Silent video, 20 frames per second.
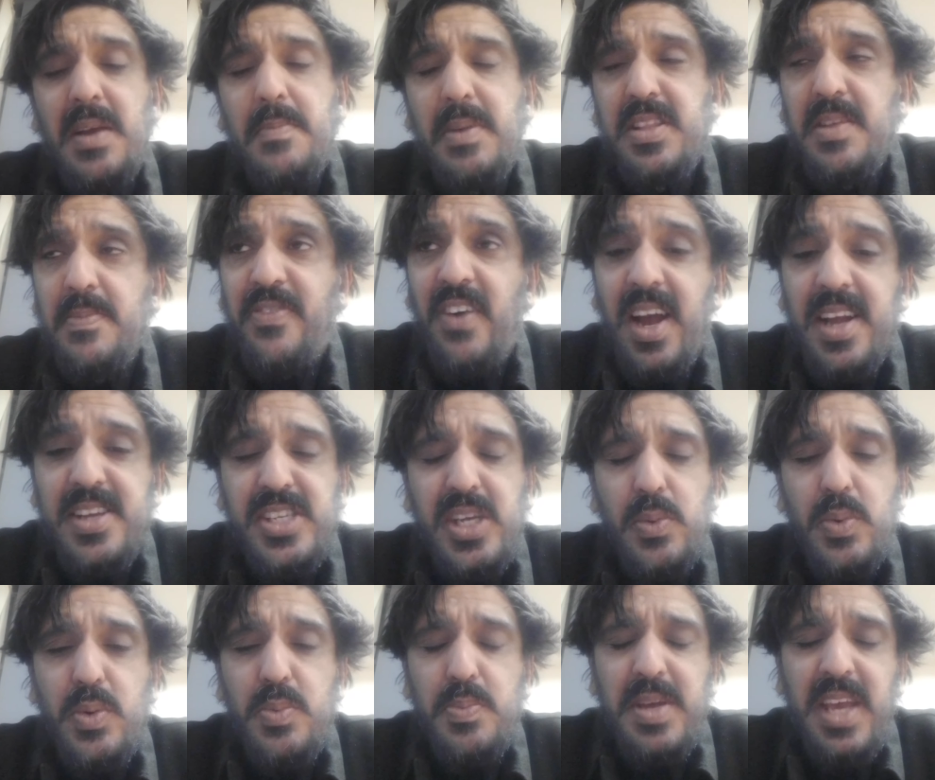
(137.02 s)
but the fighter
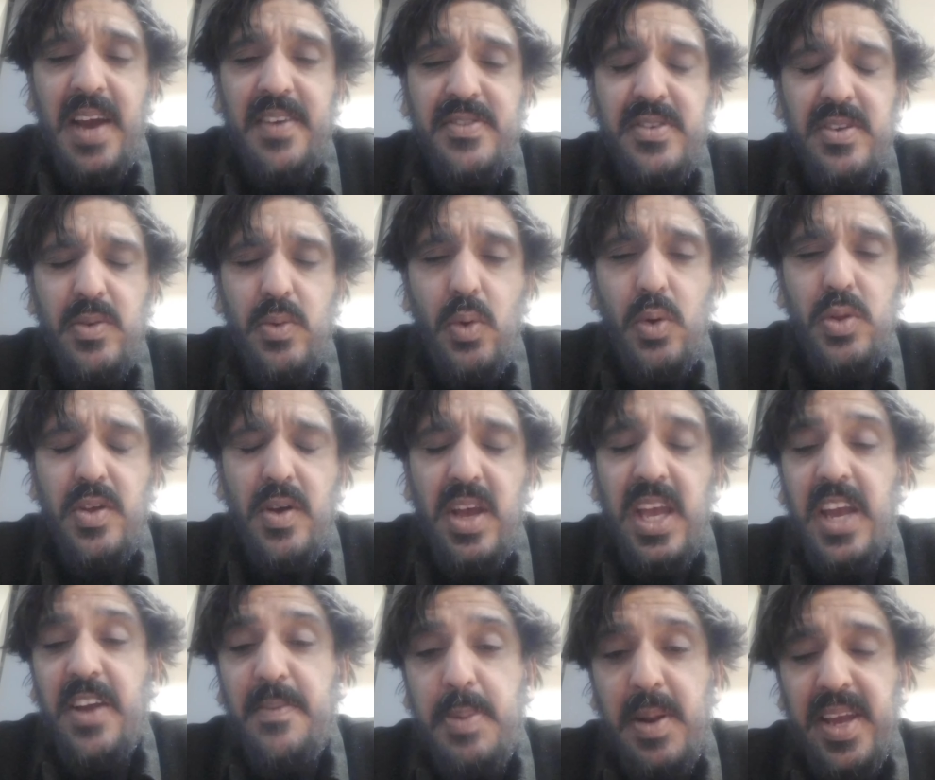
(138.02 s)
jet would be out, or the
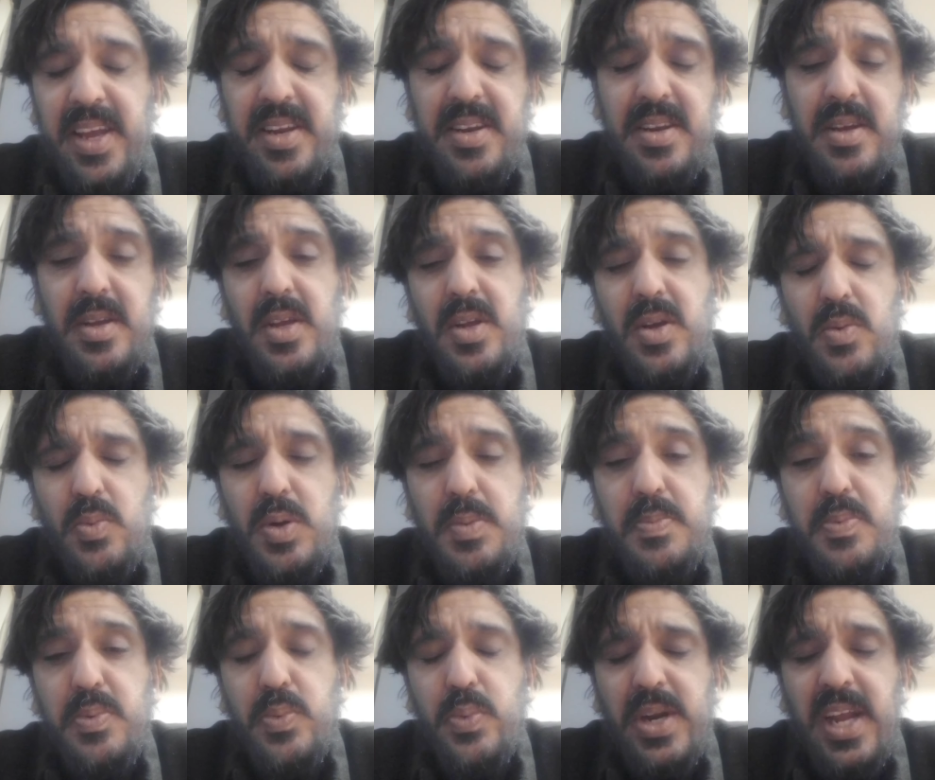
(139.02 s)
airplane
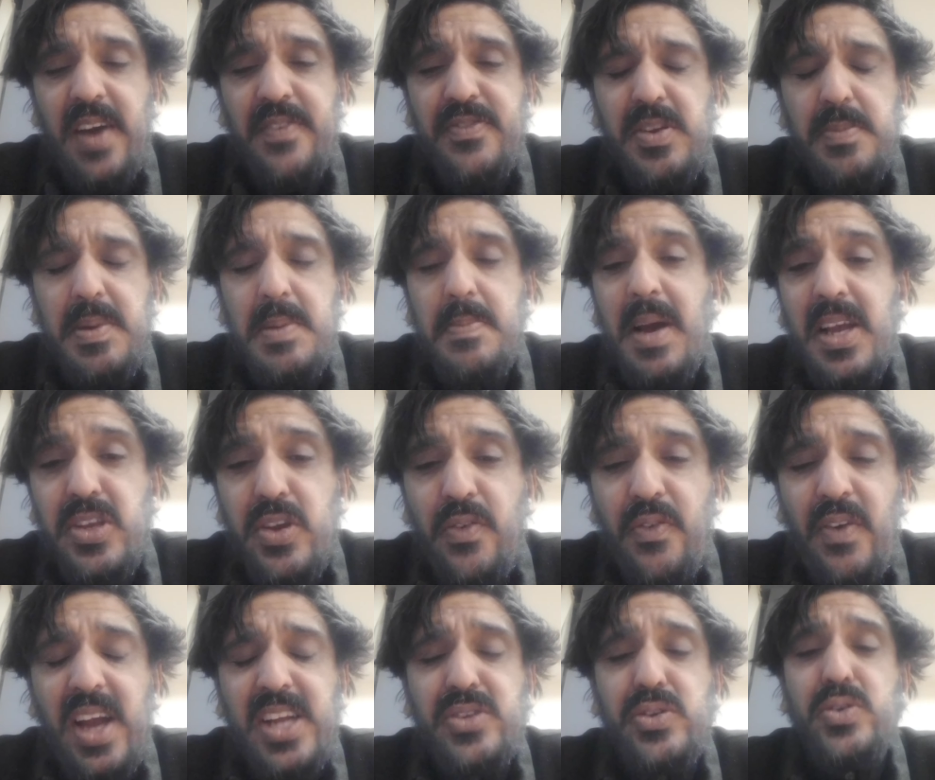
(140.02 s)
would have to be
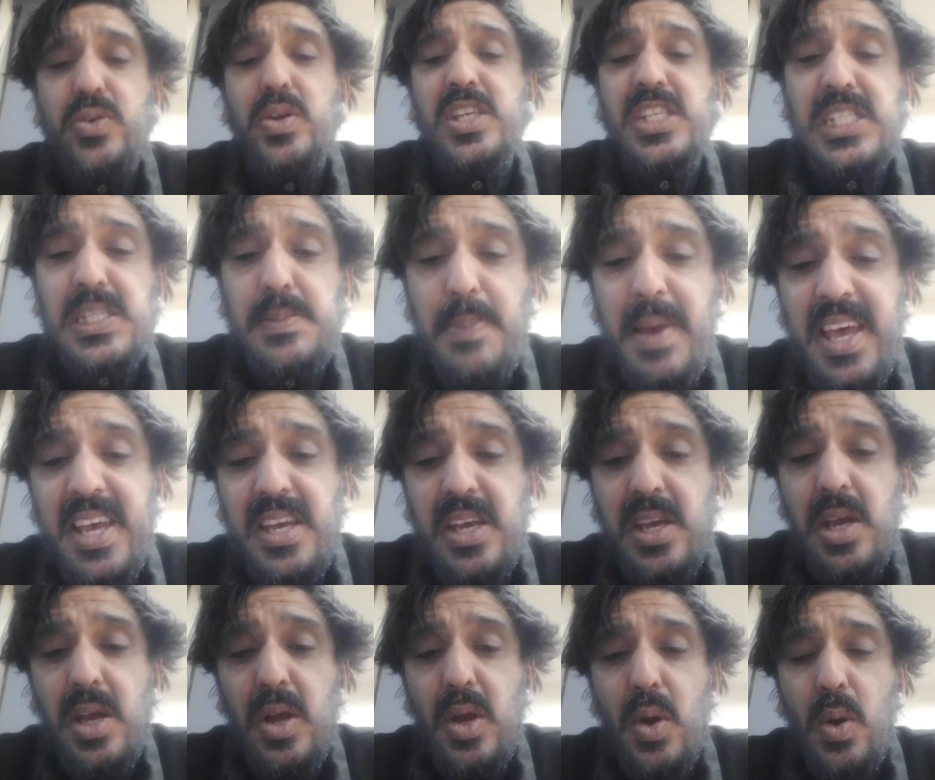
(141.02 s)
manufactured to a
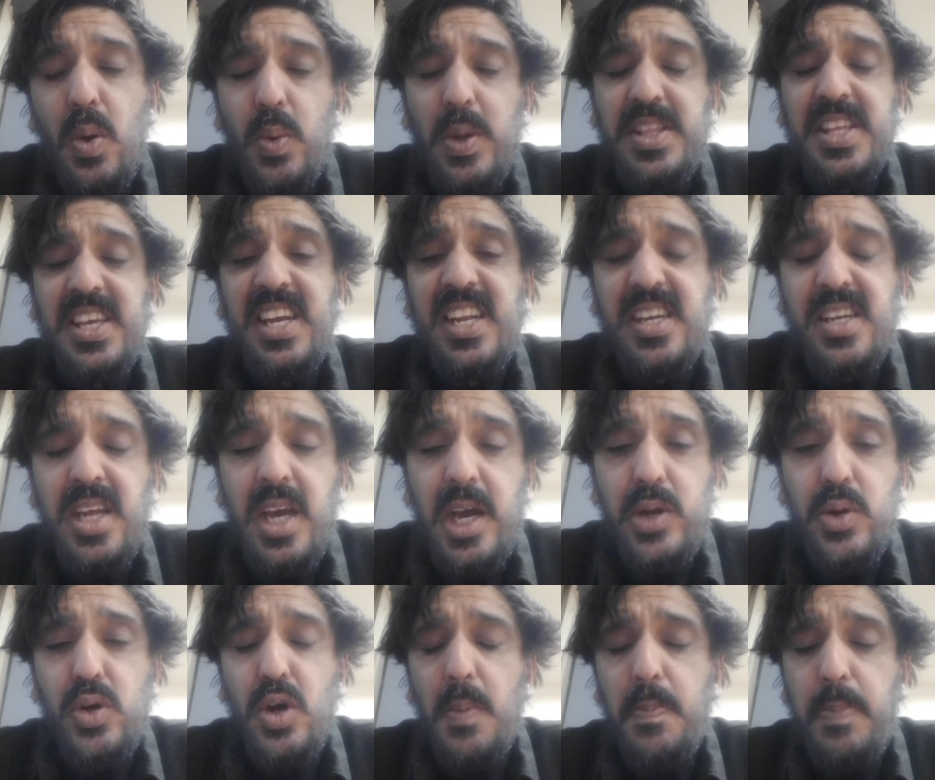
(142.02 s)
spec where the
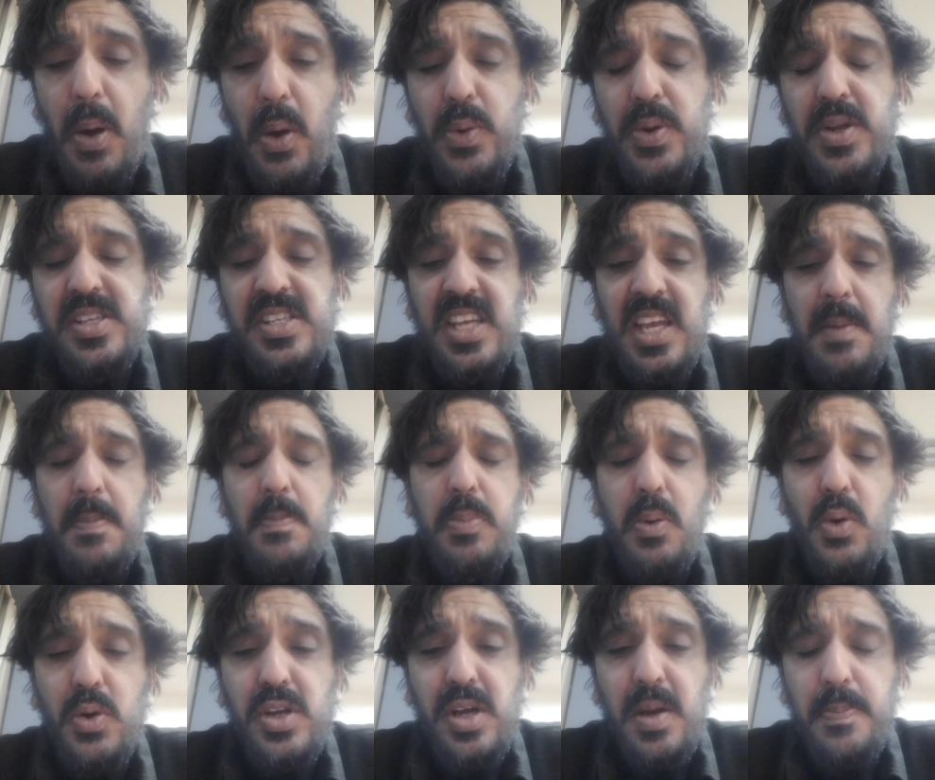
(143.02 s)
internal components,
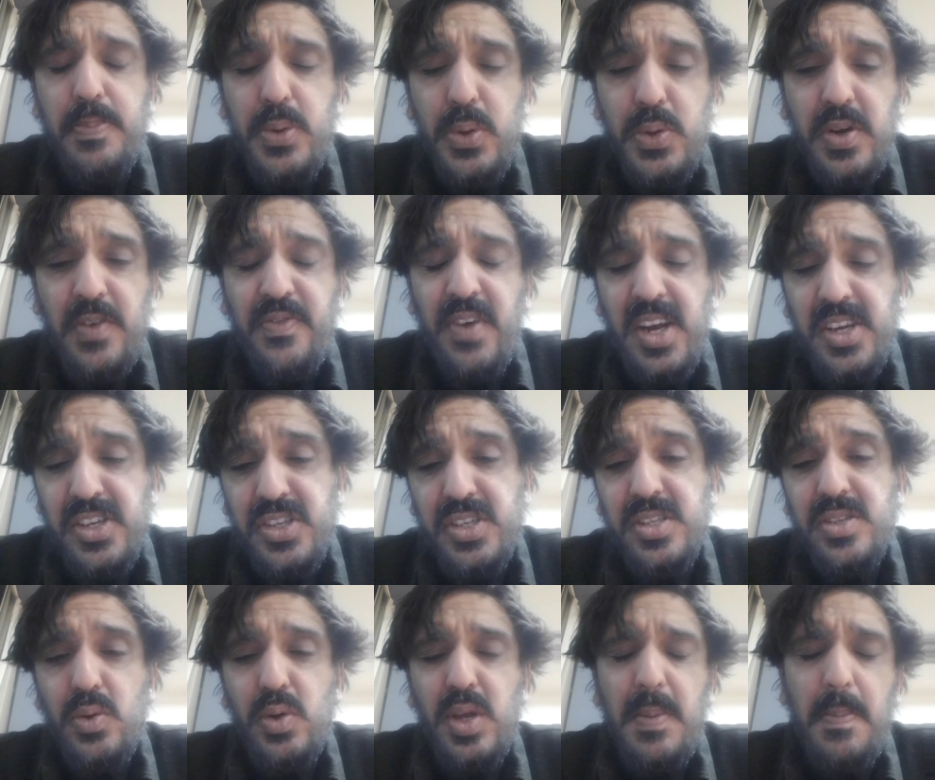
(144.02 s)
inboard computer
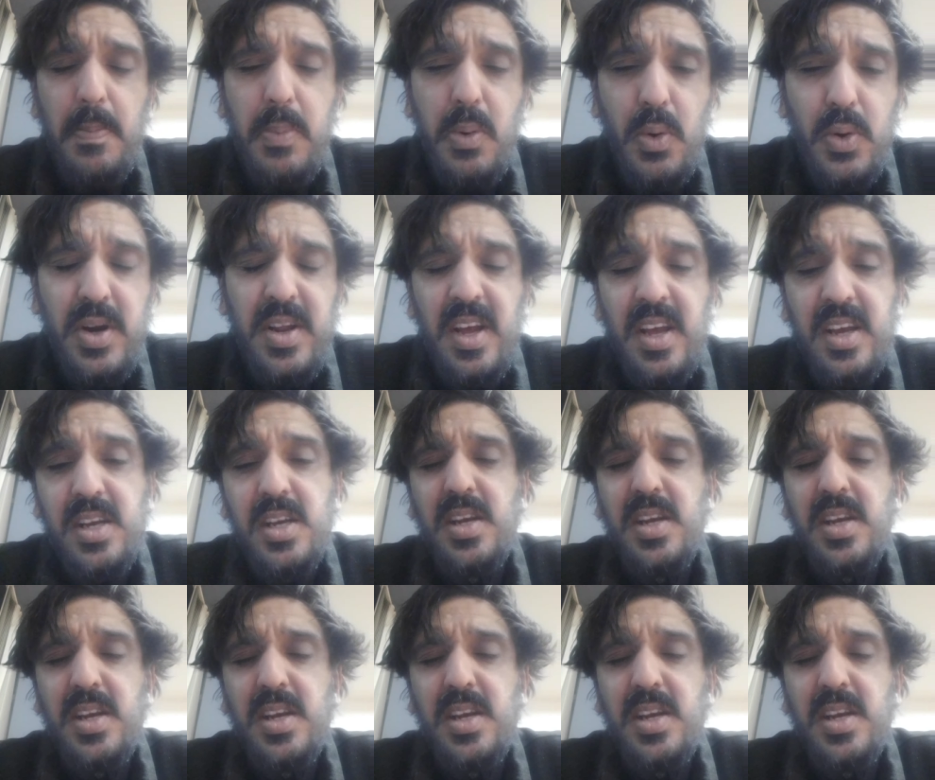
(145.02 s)
functions or inboard